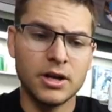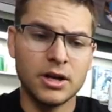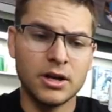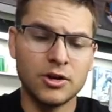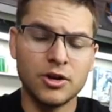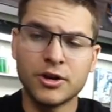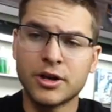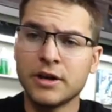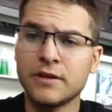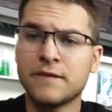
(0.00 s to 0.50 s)

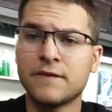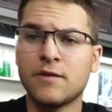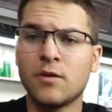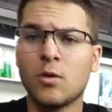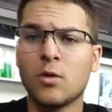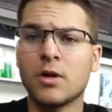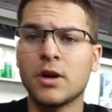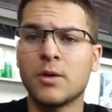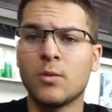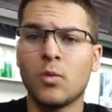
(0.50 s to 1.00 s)
looking
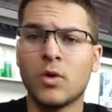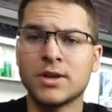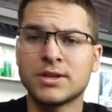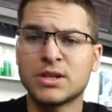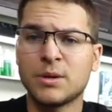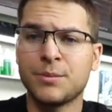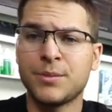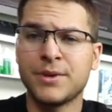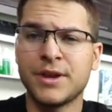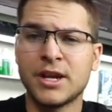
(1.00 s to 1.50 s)
for and want
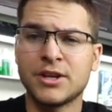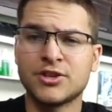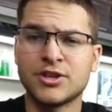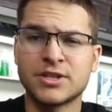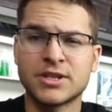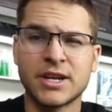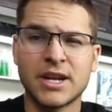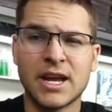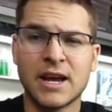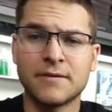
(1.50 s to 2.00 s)
something that's
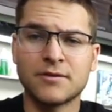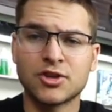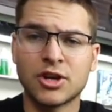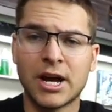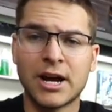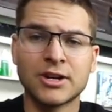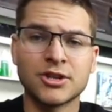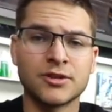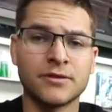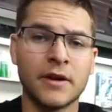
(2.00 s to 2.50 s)
just going to have
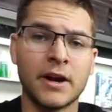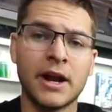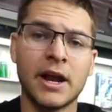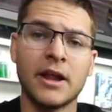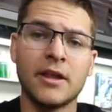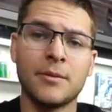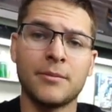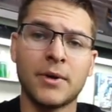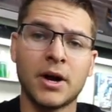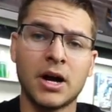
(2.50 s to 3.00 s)
traction right out
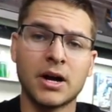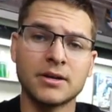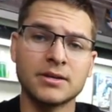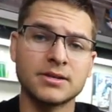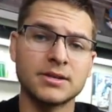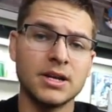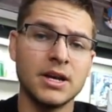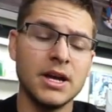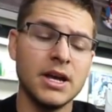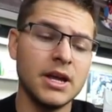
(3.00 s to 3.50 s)
of the box,